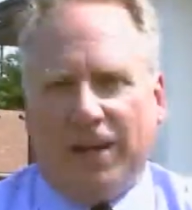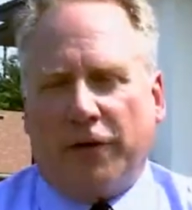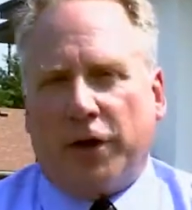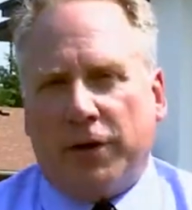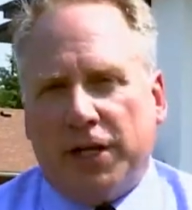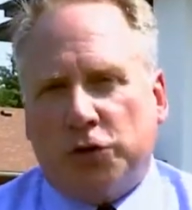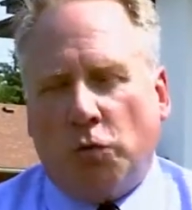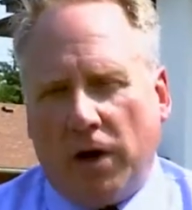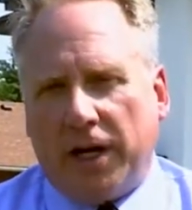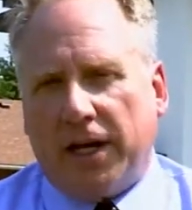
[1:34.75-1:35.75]
Now, there is
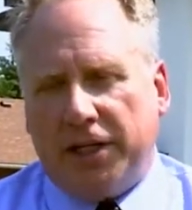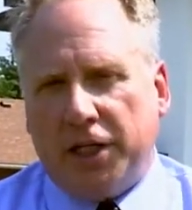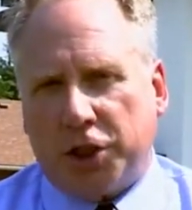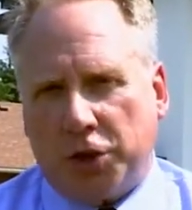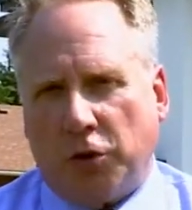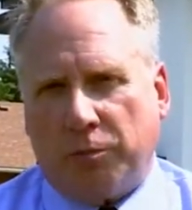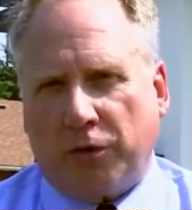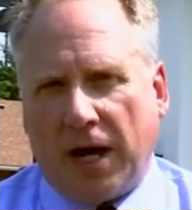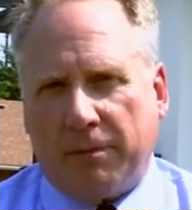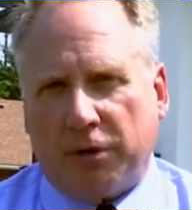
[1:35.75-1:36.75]
one additional
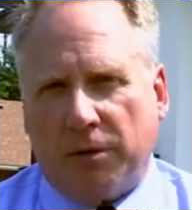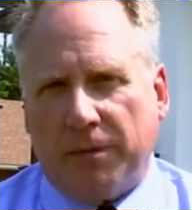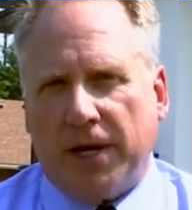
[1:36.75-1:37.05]
problem.